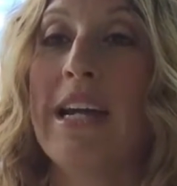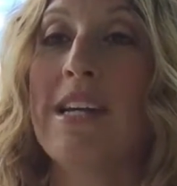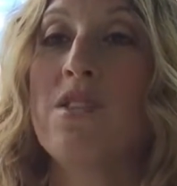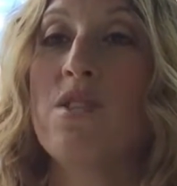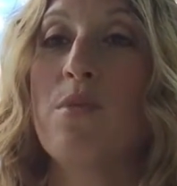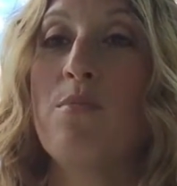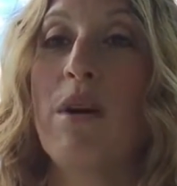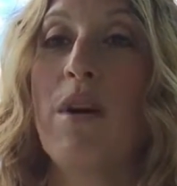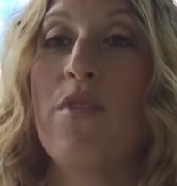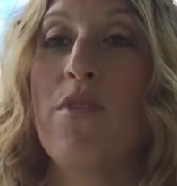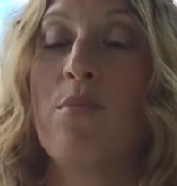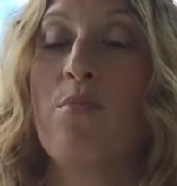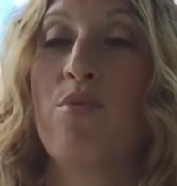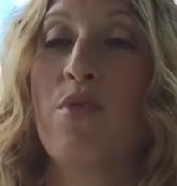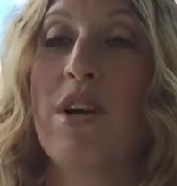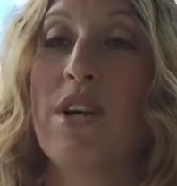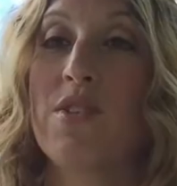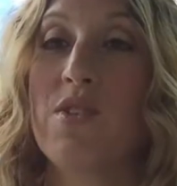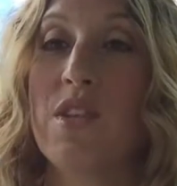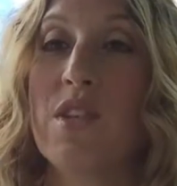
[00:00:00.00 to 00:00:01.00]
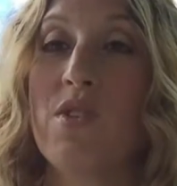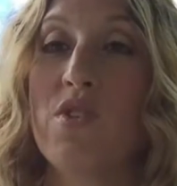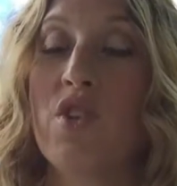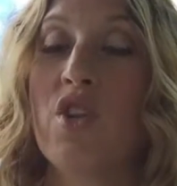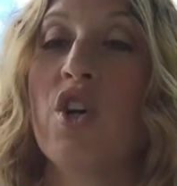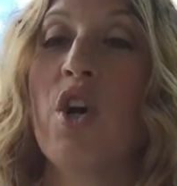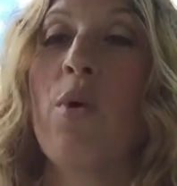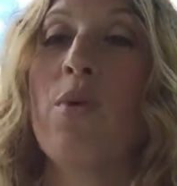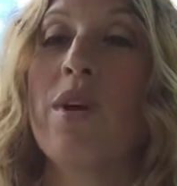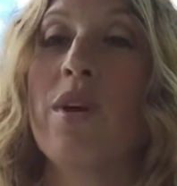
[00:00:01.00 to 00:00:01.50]
it's about the process they're
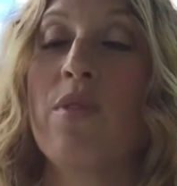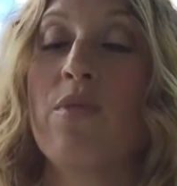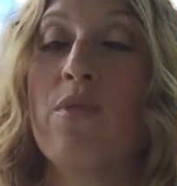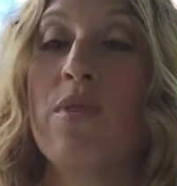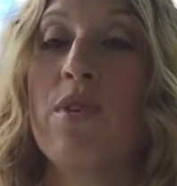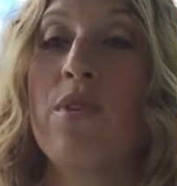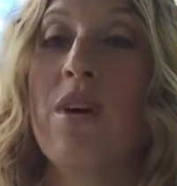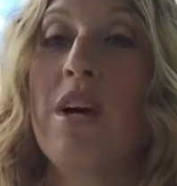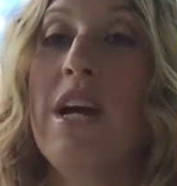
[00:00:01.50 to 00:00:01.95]
going through.